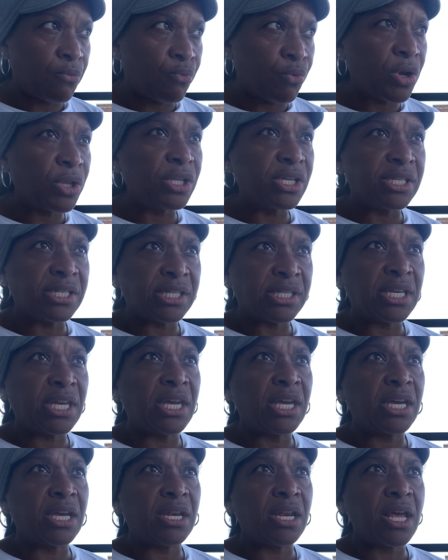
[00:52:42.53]
really
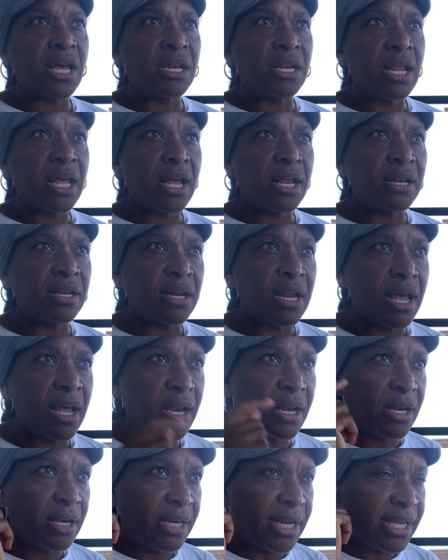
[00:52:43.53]
seeing and, and,
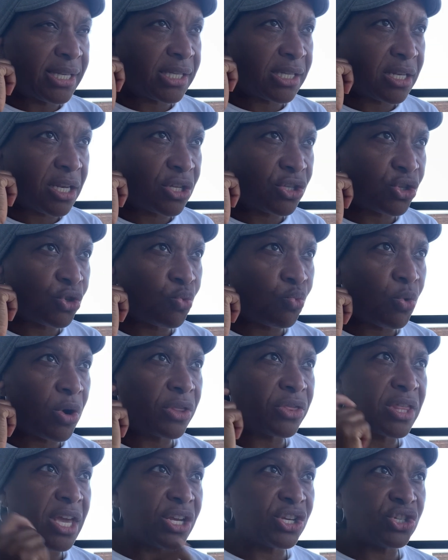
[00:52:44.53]
and listening to
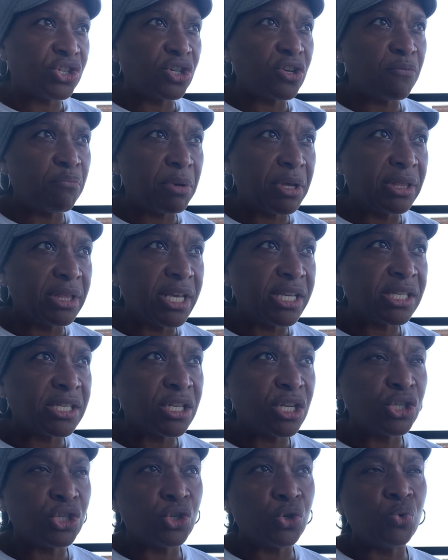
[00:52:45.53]
what they should have been
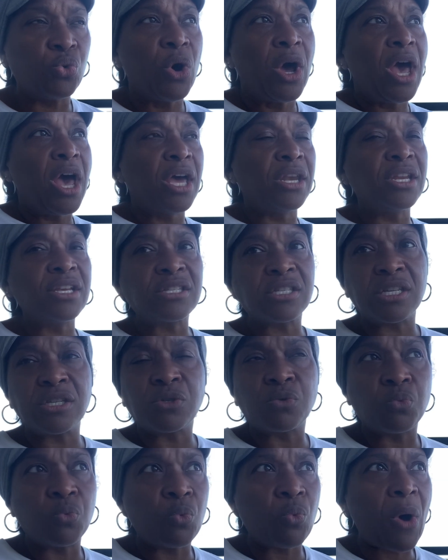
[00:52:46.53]
listening to. And this
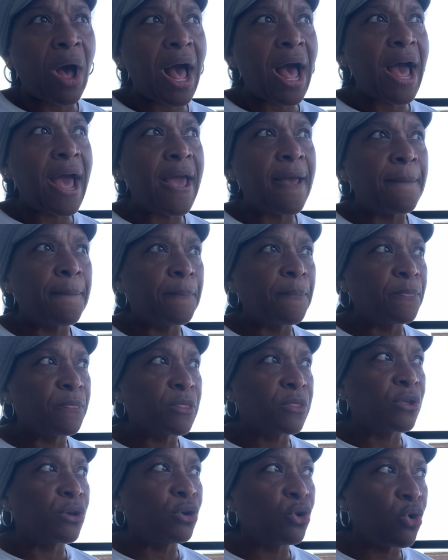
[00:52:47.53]
is why
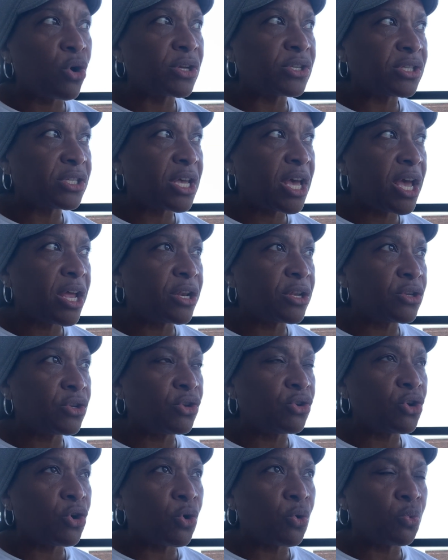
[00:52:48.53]
the Lord said,
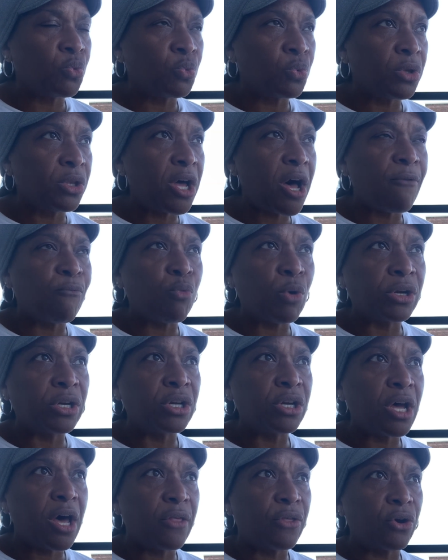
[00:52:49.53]
you know, love one
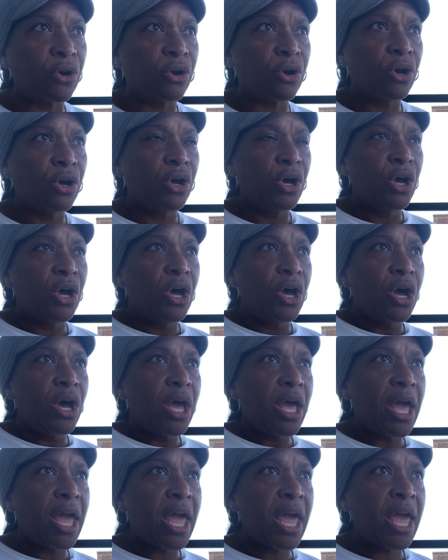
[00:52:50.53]
another
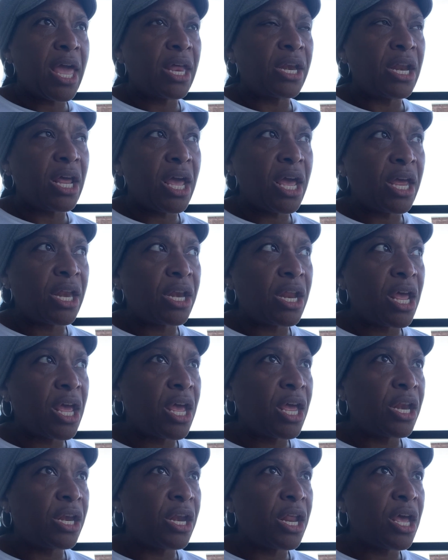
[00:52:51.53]
and and
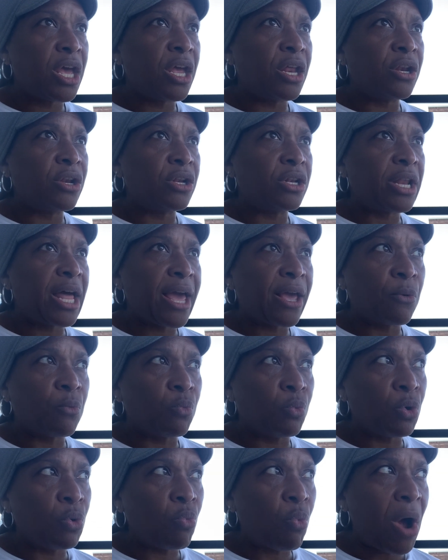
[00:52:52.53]
and and like
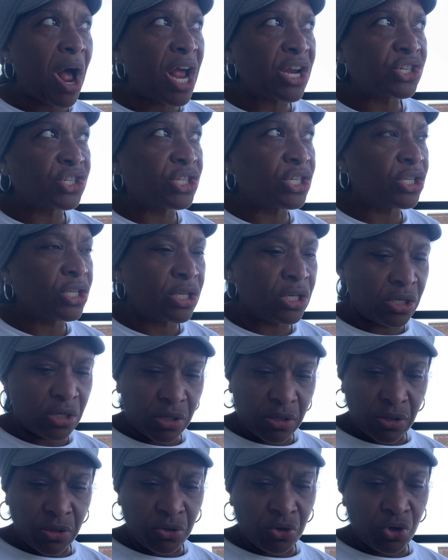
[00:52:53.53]
washing,
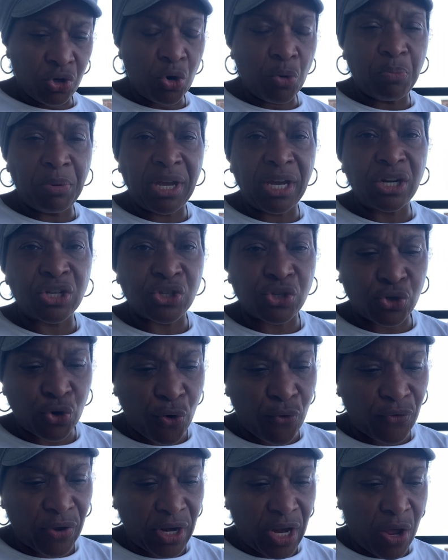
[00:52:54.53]
you know, being a
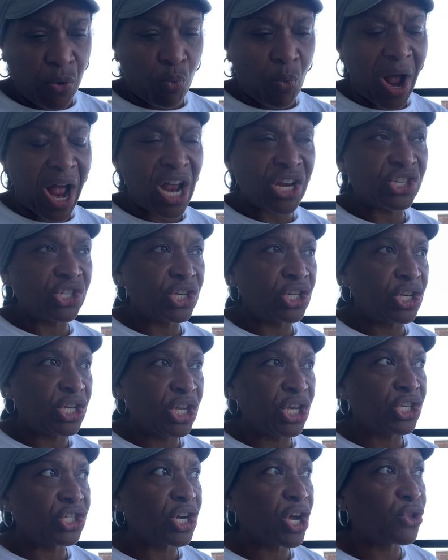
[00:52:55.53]
servant and washing
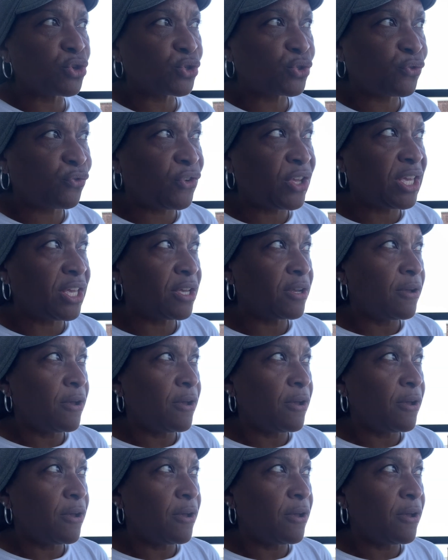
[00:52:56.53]
each other's feet.